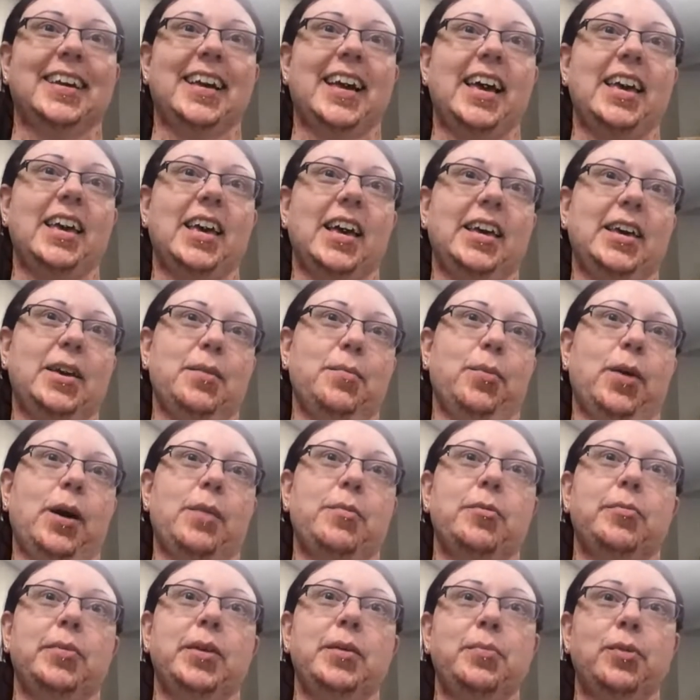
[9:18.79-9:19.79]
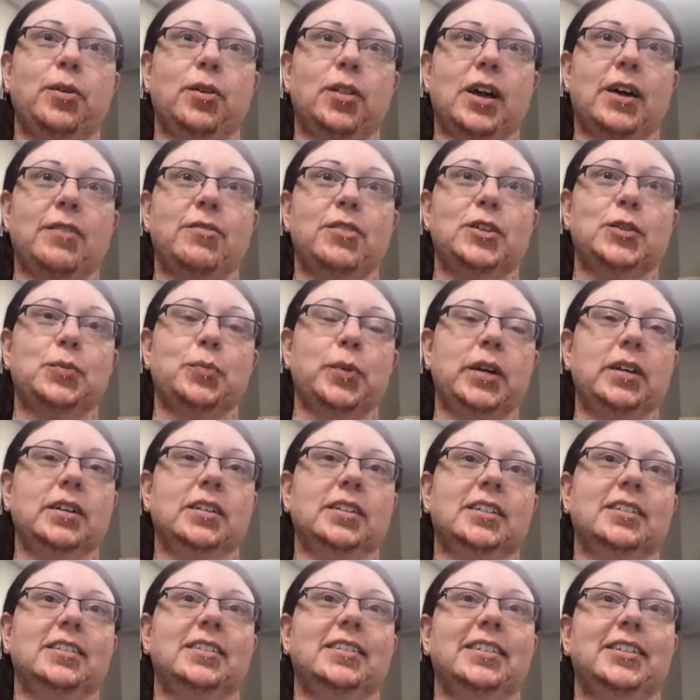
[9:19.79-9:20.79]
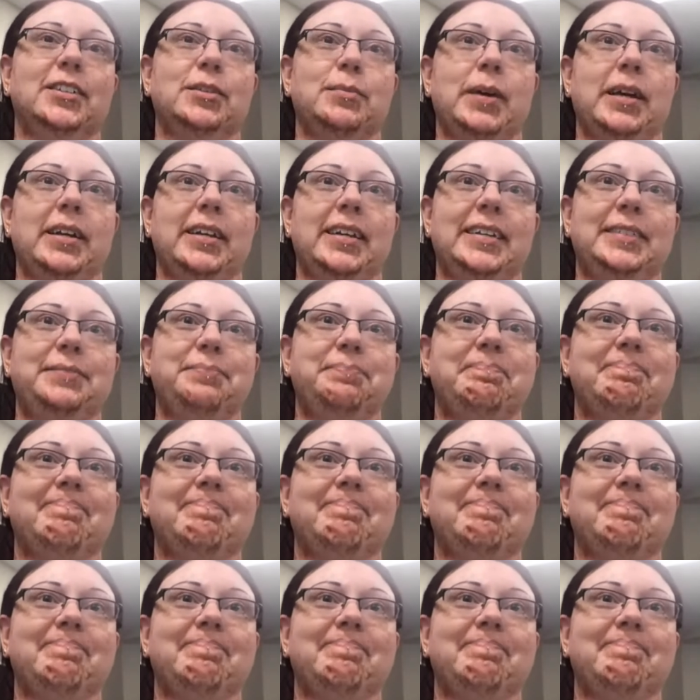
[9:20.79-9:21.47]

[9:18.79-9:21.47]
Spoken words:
I can probably pull off the sprinkler. That's about it.